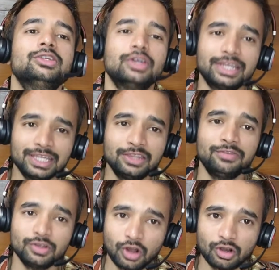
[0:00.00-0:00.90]
so in case
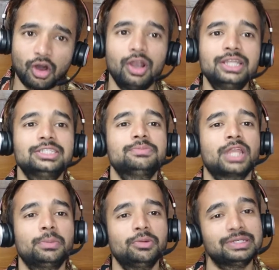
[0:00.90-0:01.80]
if you're not already
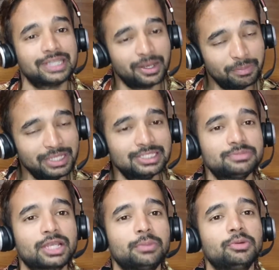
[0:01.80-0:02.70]
subscribed to my channel please
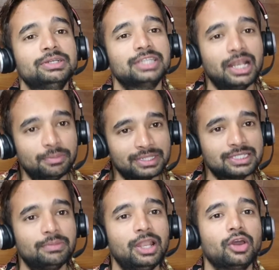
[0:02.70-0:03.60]
subscribe to my channel press
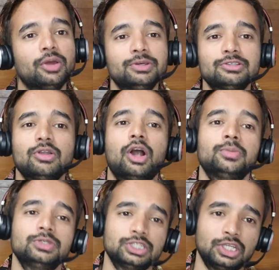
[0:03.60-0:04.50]
the bell icon because a
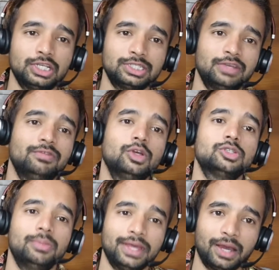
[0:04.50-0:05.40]
lot more such interesting
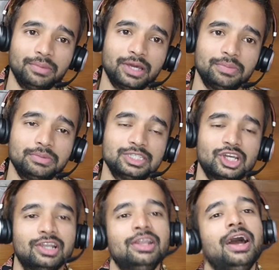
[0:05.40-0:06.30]
videos will be coming up in my
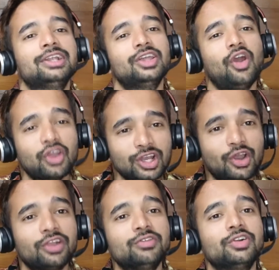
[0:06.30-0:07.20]
channel and there'll already a
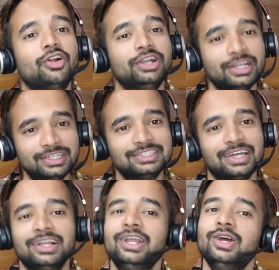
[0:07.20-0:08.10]
lot of good content content in the
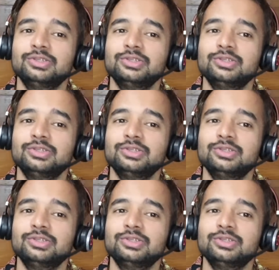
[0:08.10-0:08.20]
channel.